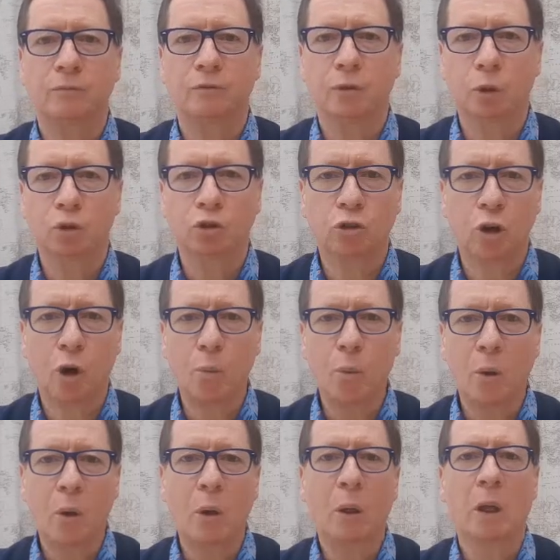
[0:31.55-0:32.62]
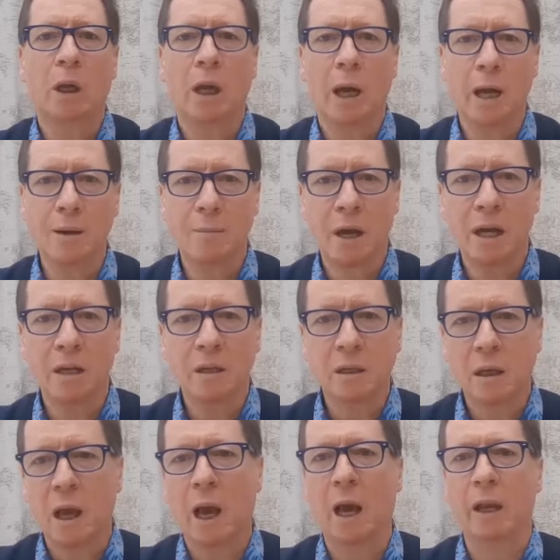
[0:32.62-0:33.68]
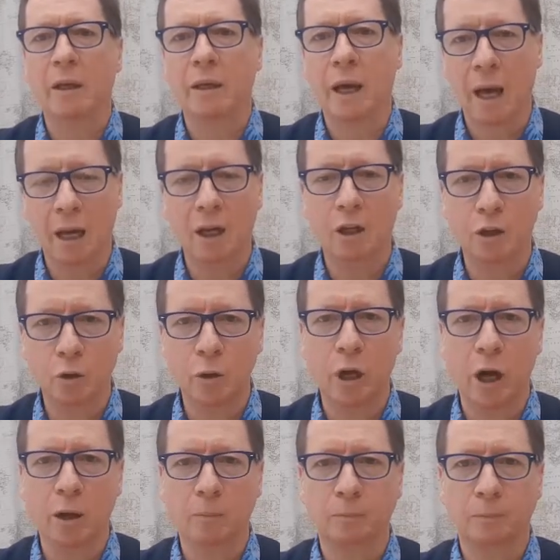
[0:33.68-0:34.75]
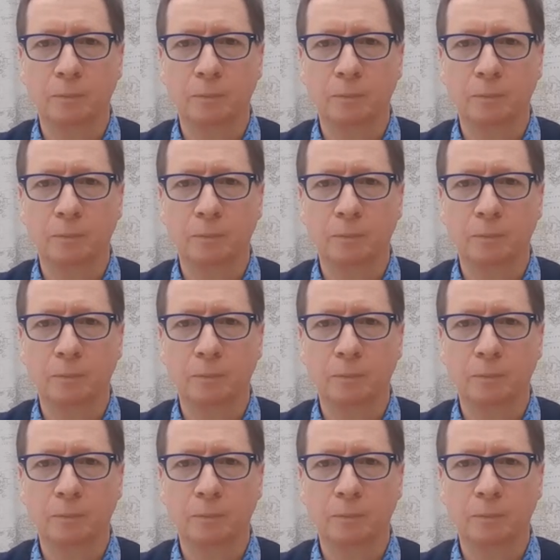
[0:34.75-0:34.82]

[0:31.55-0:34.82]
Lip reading: Full stop, amen and hallelujah.